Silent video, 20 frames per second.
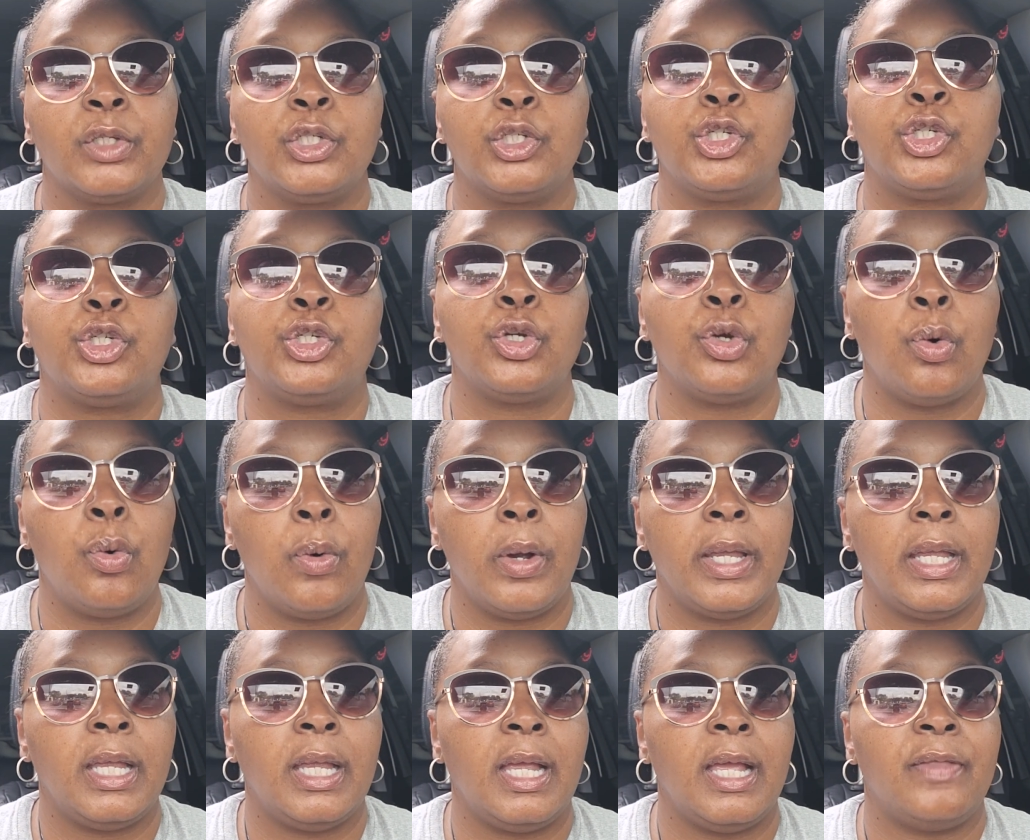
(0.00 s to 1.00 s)

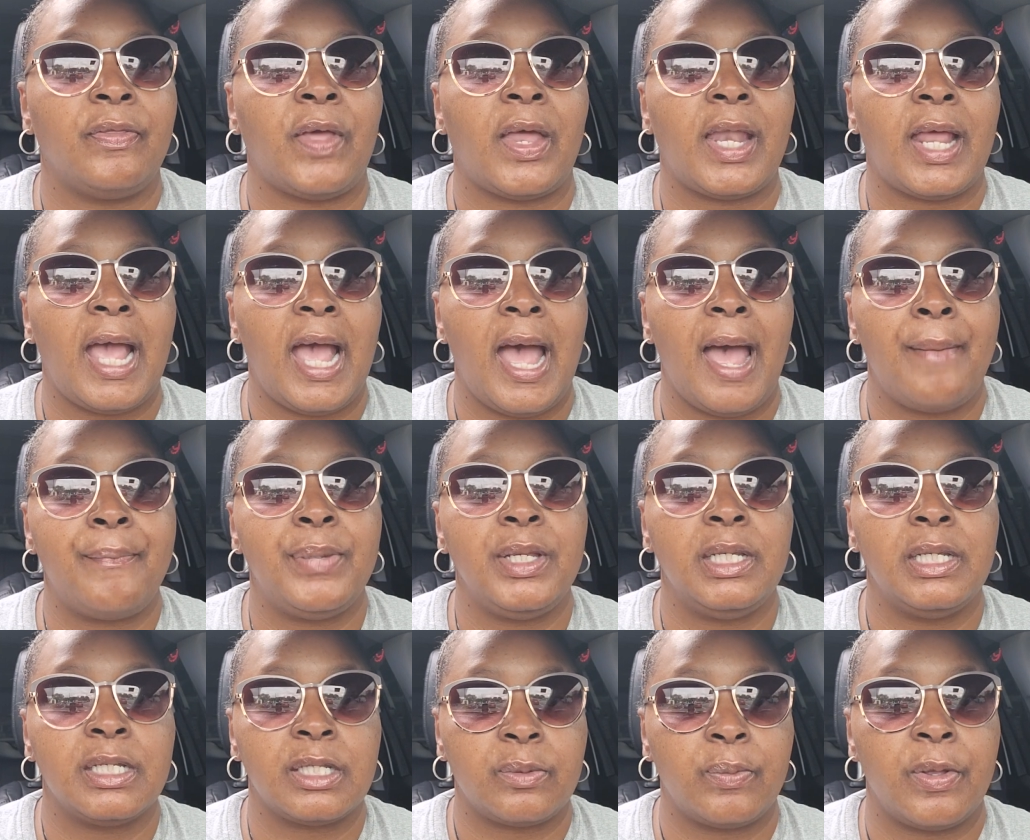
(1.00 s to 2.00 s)
joy and that
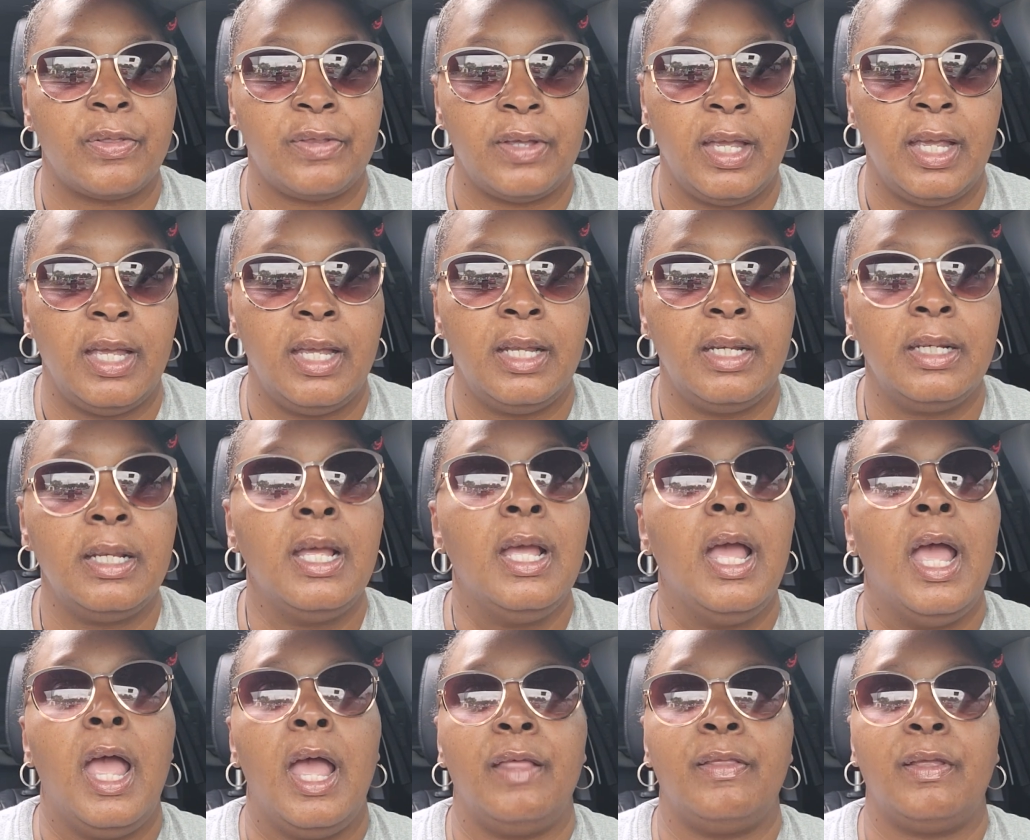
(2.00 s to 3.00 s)
happiness within,
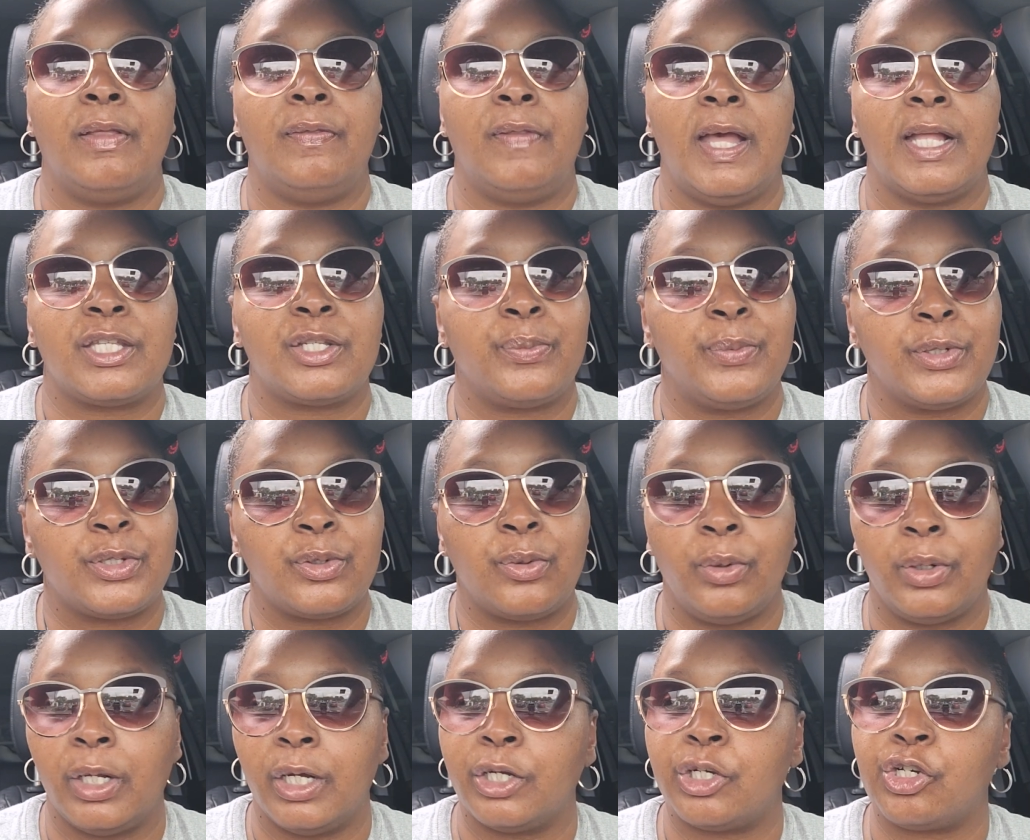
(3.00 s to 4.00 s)
and then that's what's
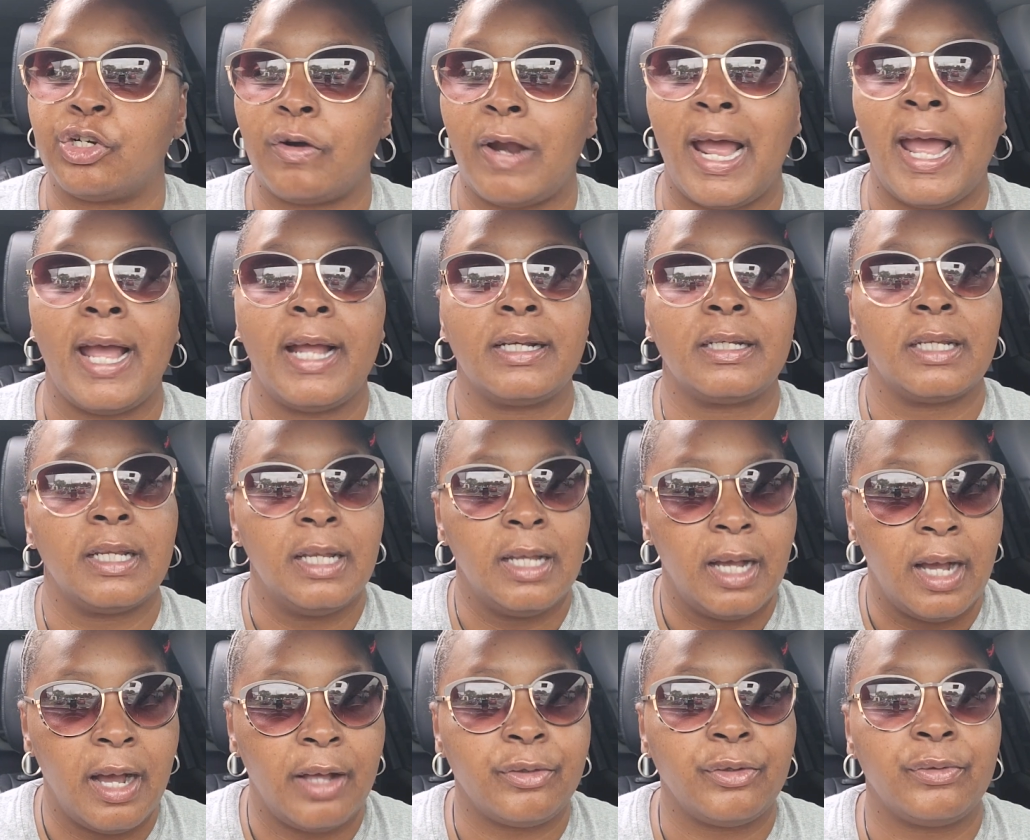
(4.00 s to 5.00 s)
going to attract
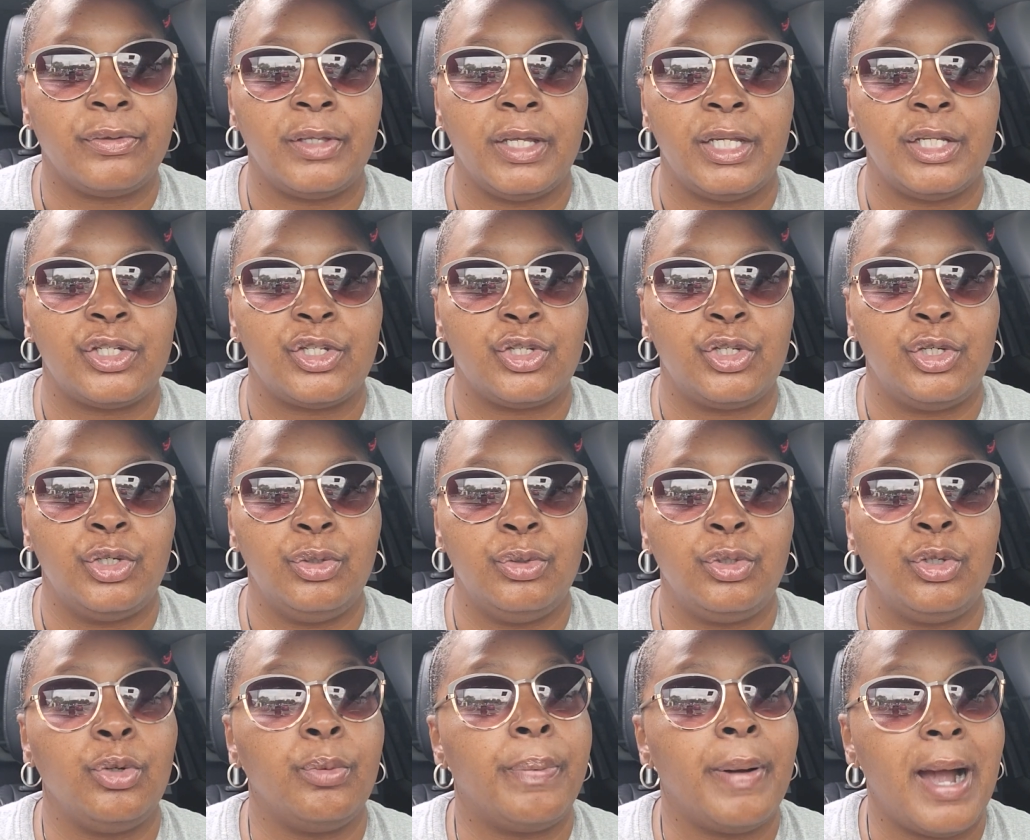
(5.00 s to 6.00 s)
other things to
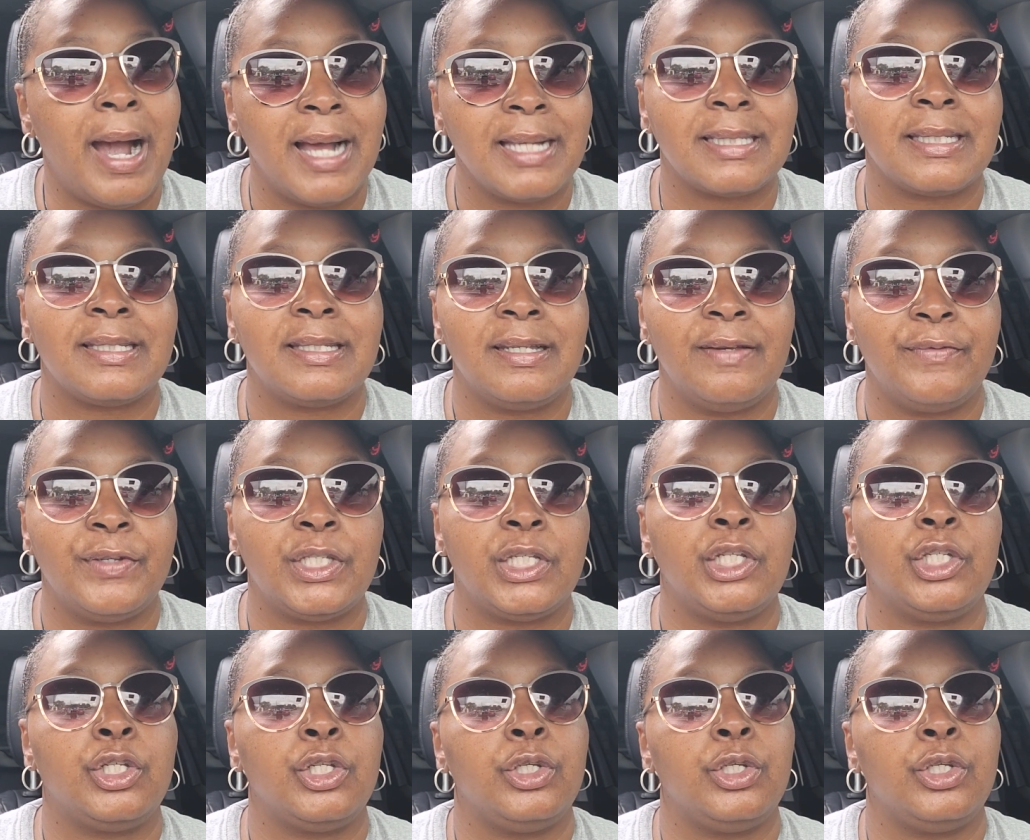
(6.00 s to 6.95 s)
you, positivity to